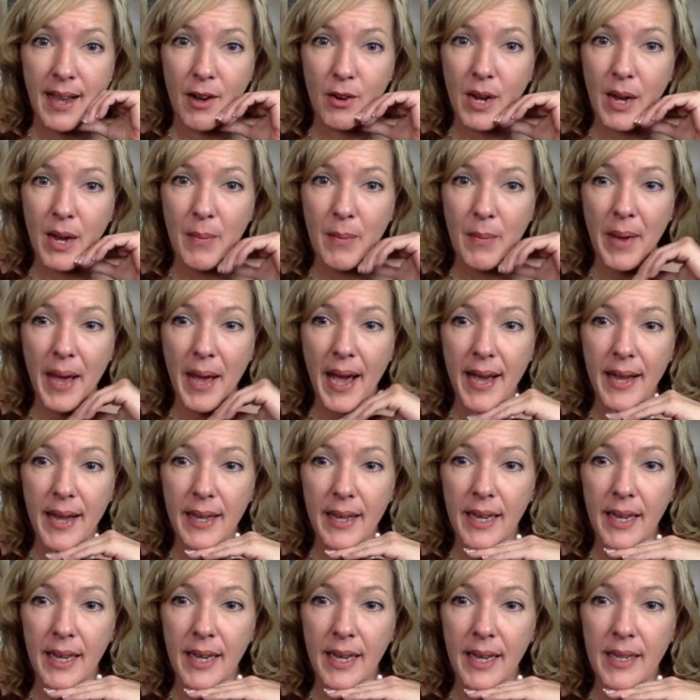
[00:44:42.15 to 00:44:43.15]
I'll come
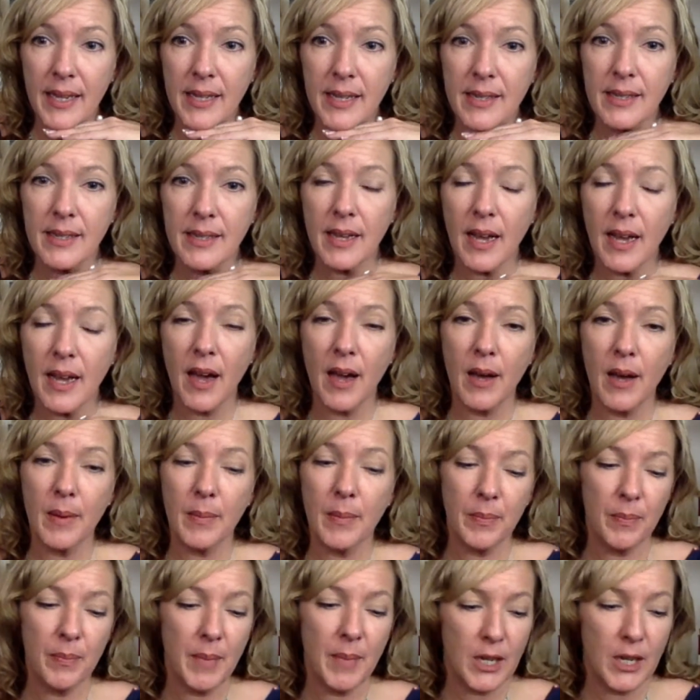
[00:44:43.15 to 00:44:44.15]
back and
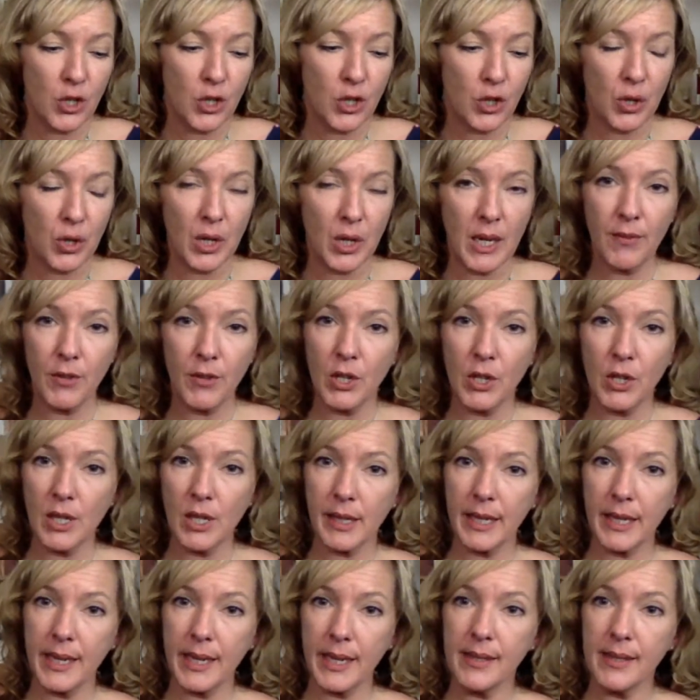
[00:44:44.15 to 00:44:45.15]
um, make sure and give you
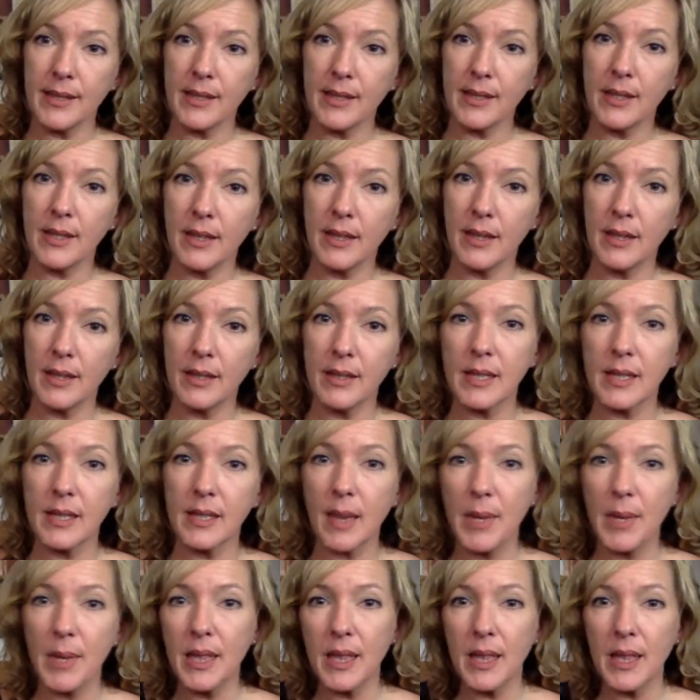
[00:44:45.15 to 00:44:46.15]
the links to the
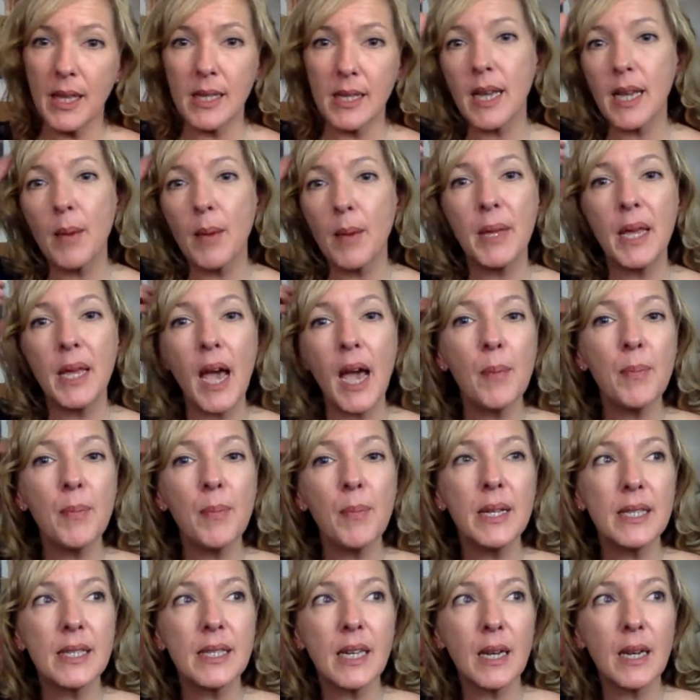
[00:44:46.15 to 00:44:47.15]
summit that's coming
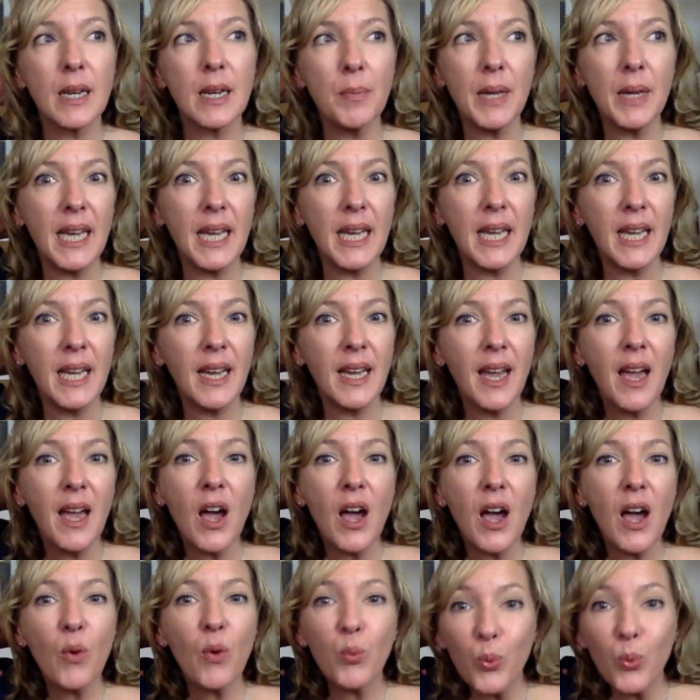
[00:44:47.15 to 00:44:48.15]
up. It's going to be
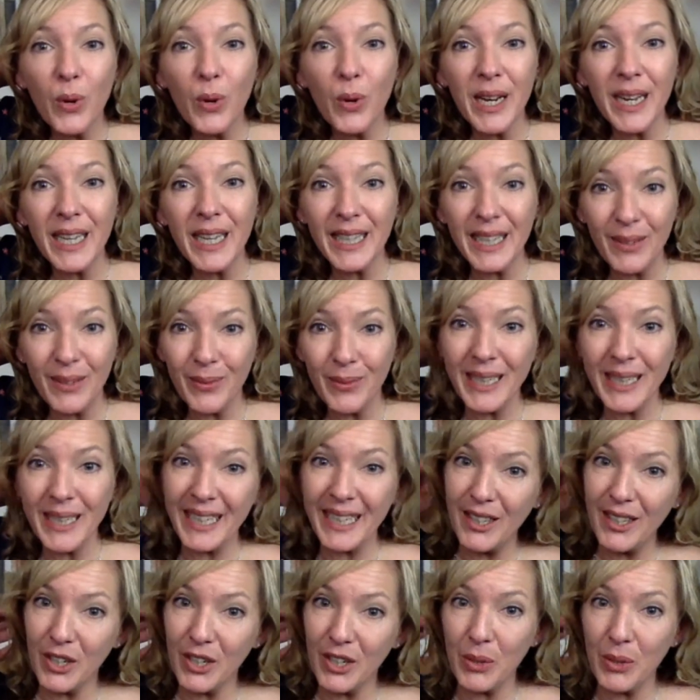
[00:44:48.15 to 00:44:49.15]
a really,
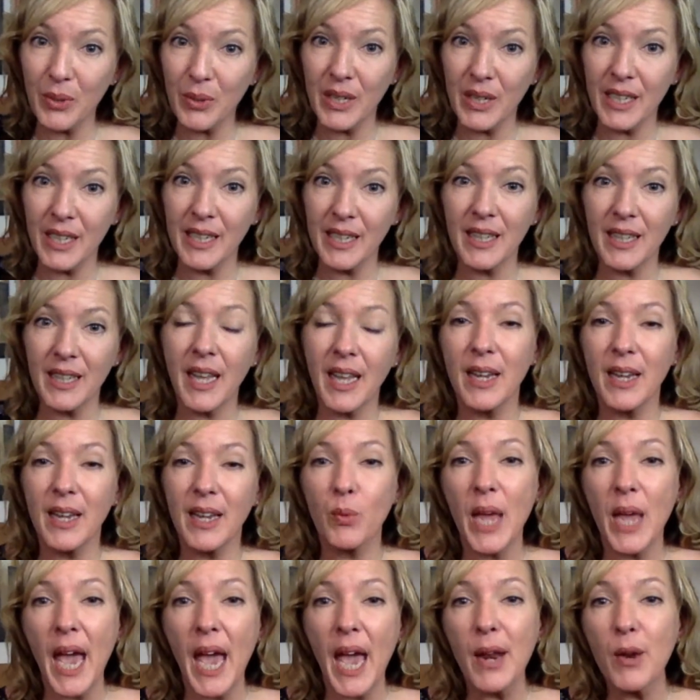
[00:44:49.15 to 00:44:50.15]
really good one.
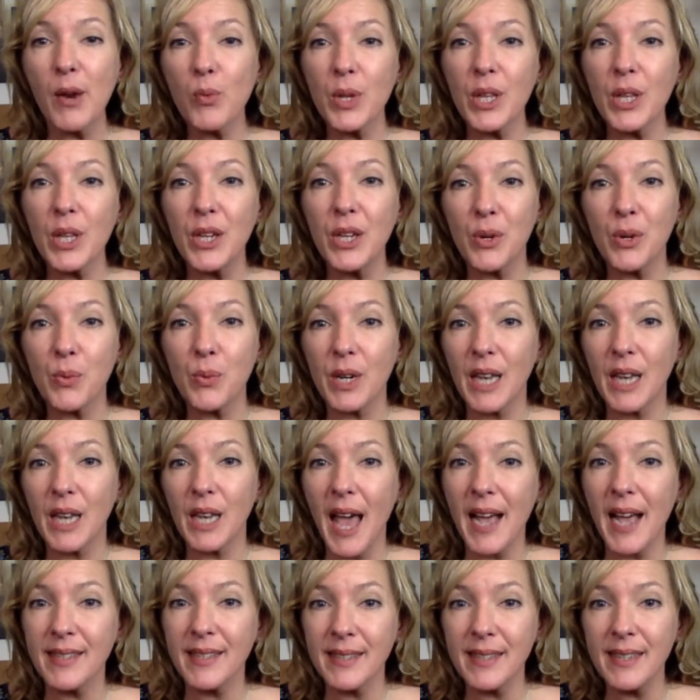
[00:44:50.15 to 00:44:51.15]
Like, we had a really good
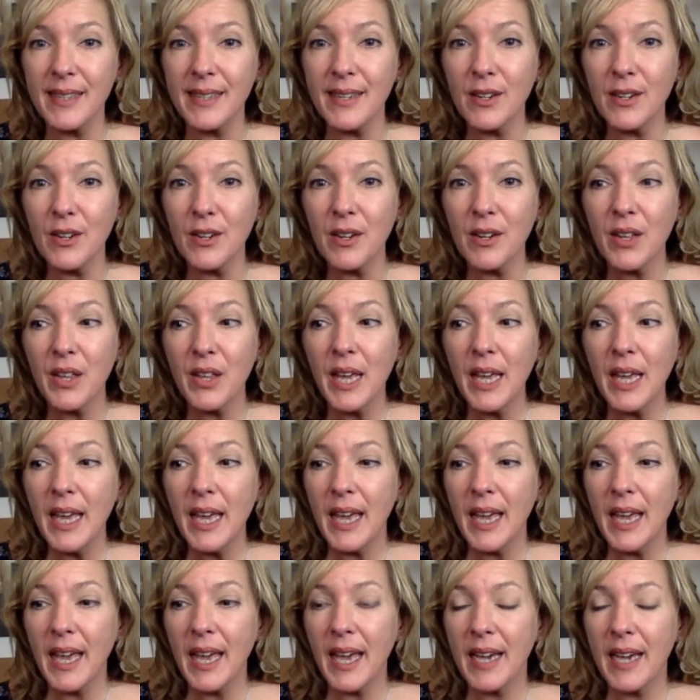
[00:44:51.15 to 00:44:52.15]
one last year,
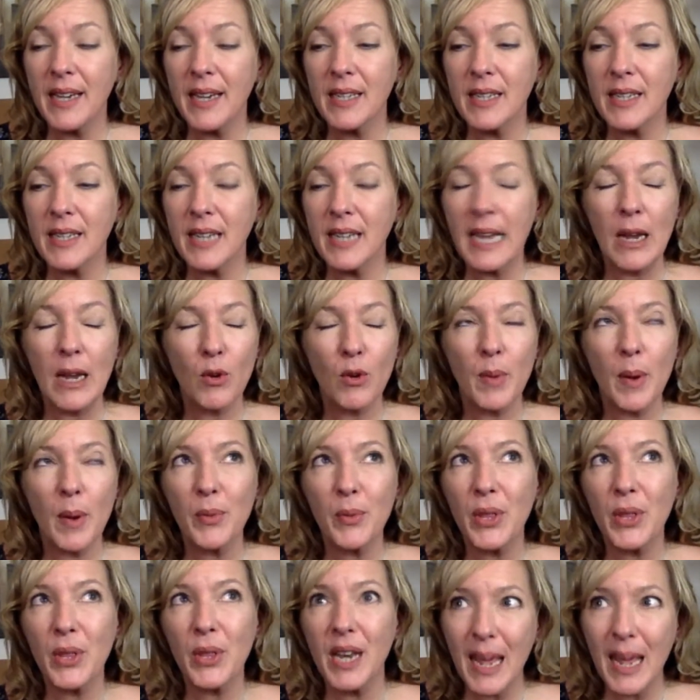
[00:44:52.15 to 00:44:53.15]
and I can't
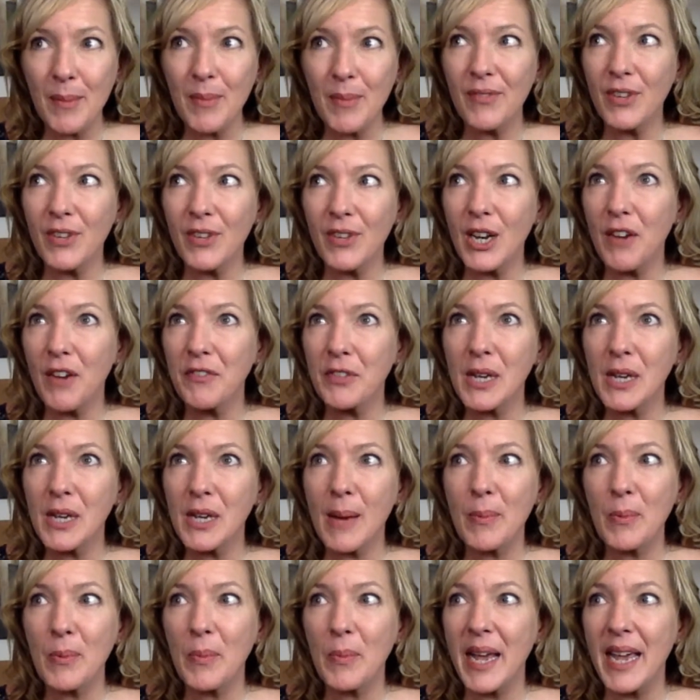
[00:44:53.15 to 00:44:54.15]
remember the name of it off the
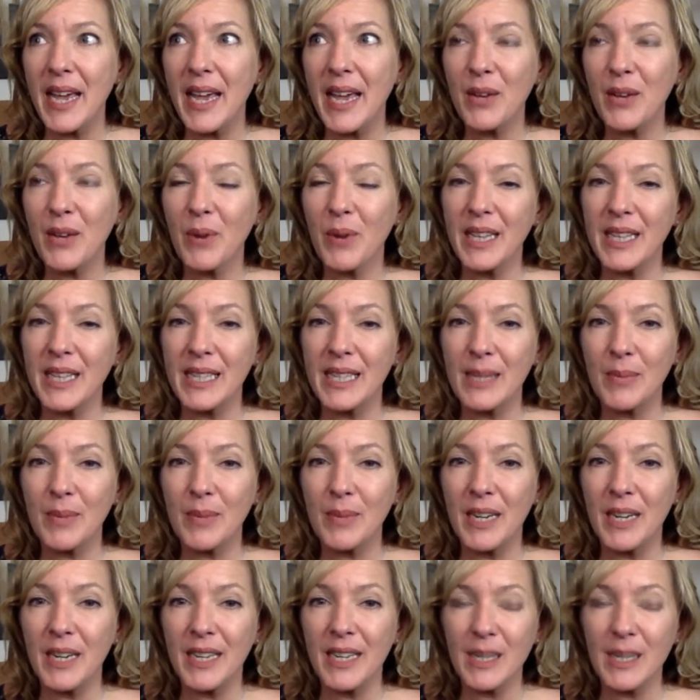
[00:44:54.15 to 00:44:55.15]
top of my head right
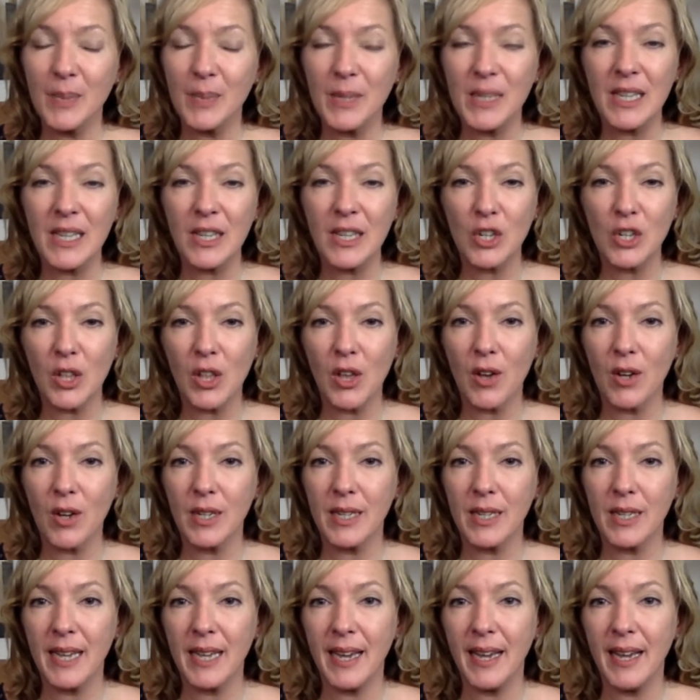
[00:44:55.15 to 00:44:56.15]
this minute. It's been such a
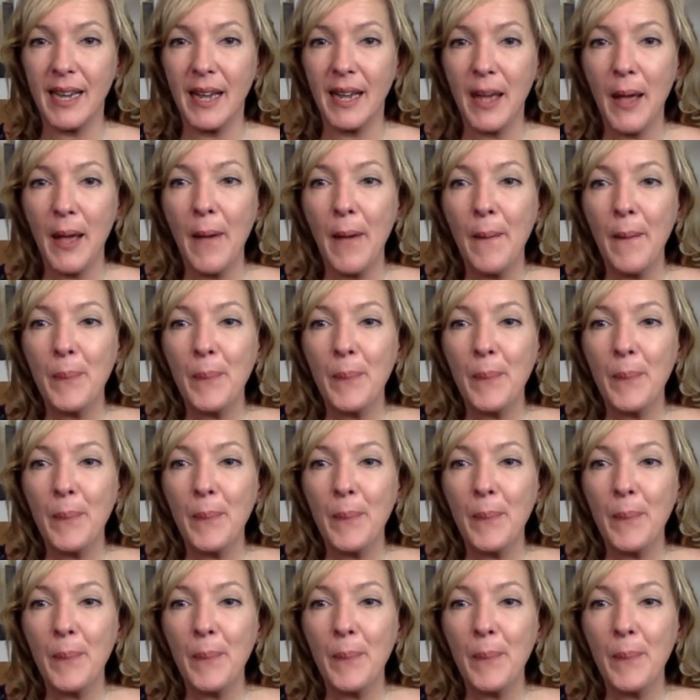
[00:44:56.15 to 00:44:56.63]
long day.